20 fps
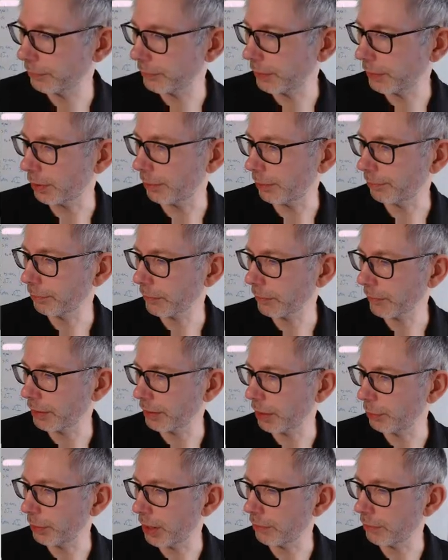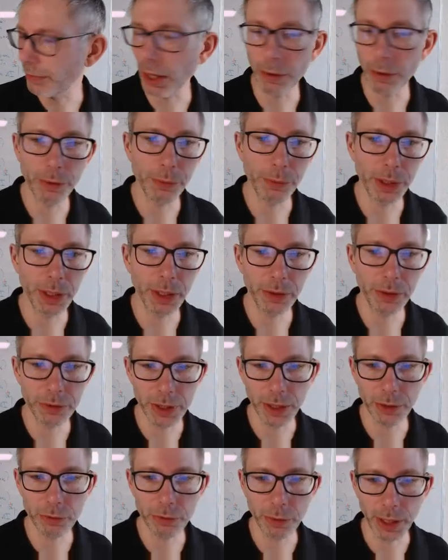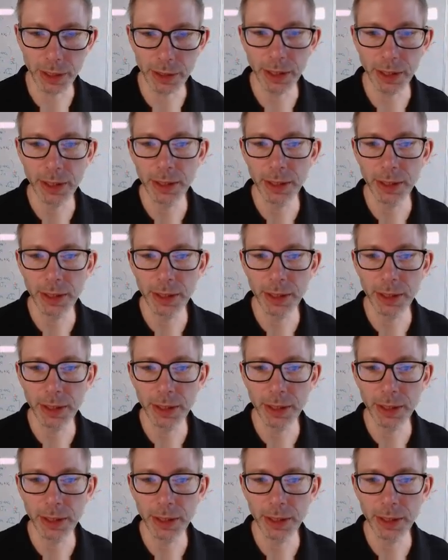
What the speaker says: And then we have our real exchange rate,